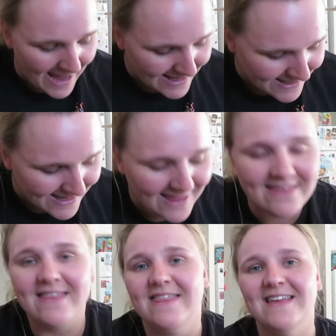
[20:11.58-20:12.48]

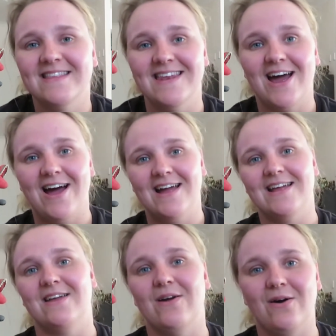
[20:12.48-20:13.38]
Another thing that
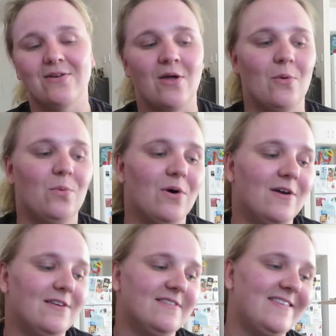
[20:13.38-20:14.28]
I got
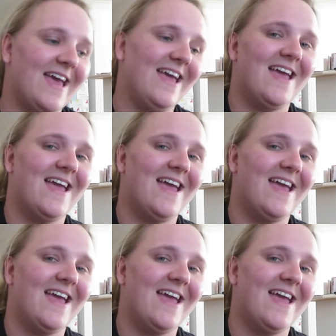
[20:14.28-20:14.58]
was